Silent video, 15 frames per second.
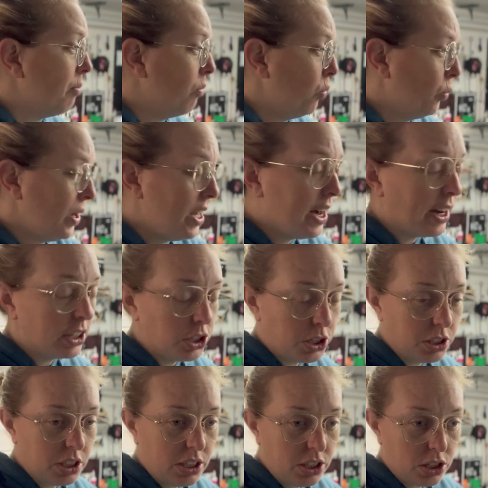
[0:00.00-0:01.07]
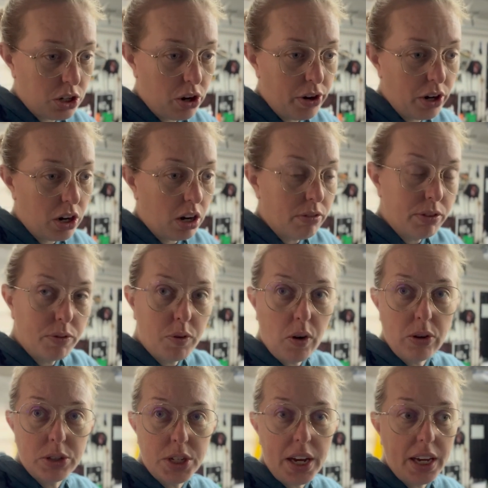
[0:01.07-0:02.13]
We actually started off the
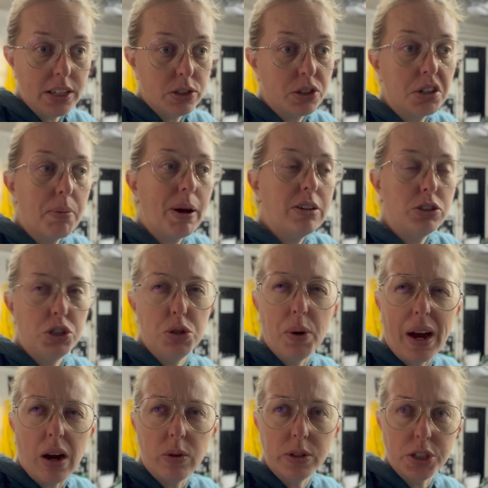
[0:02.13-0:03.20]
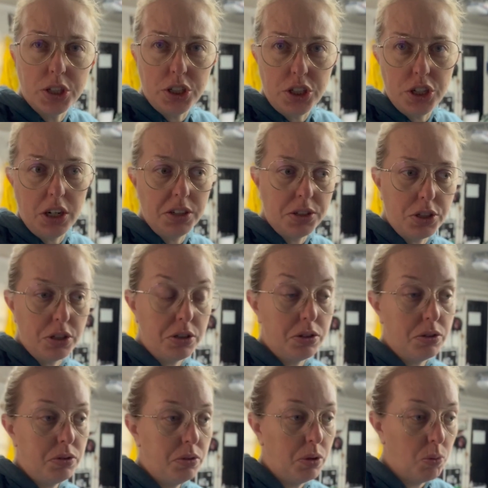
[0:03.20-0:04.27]
first day, took about 2 hours just to
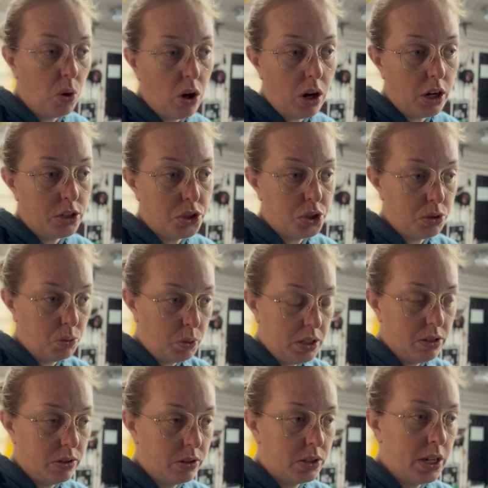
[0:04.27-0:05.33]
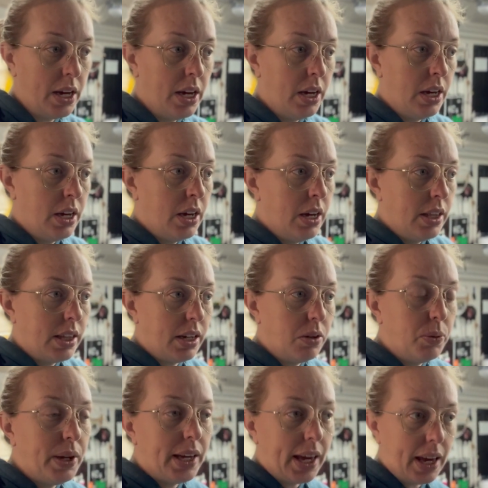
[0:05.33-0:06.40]
do the wash, the wheels, Then
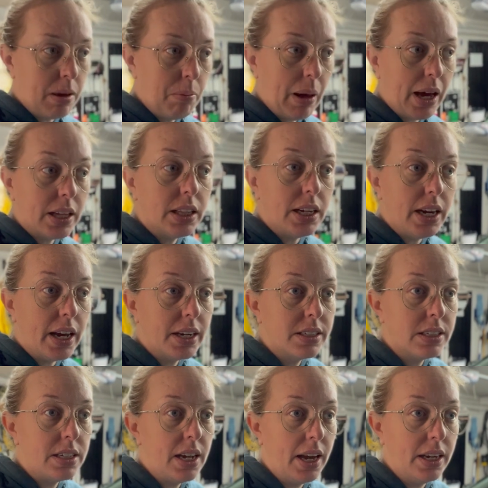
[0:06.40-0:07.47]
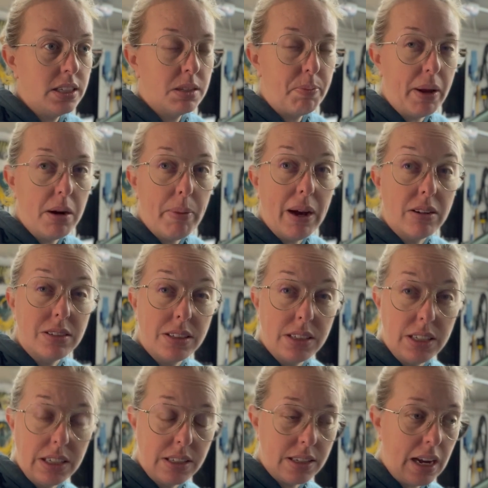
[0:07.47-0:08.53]
we came back the next day, spent about
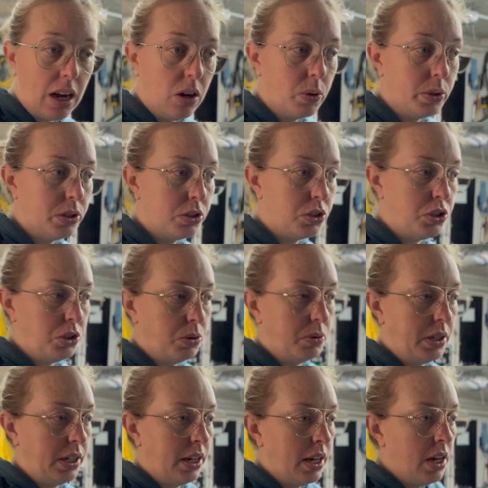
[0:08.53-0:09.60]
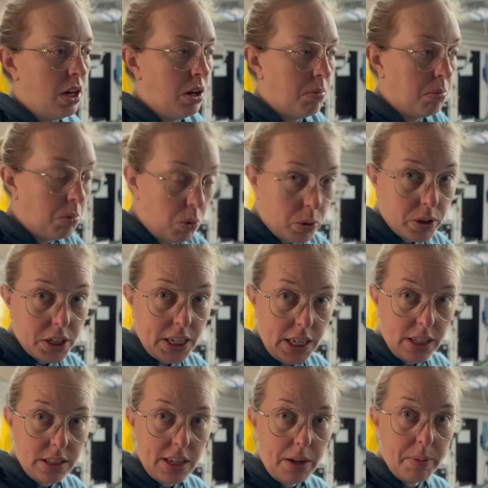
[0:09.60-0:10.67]
6 hours doing more
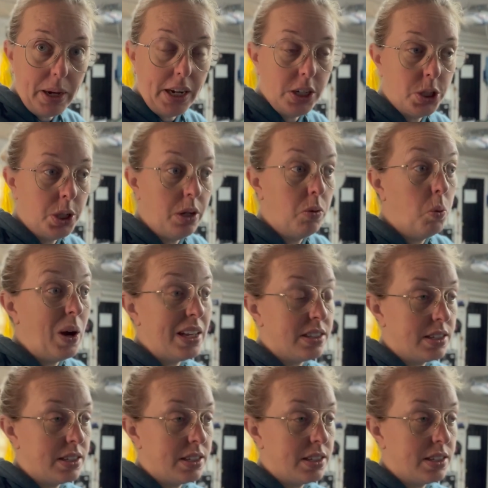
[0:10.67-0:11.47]
decontamination, wet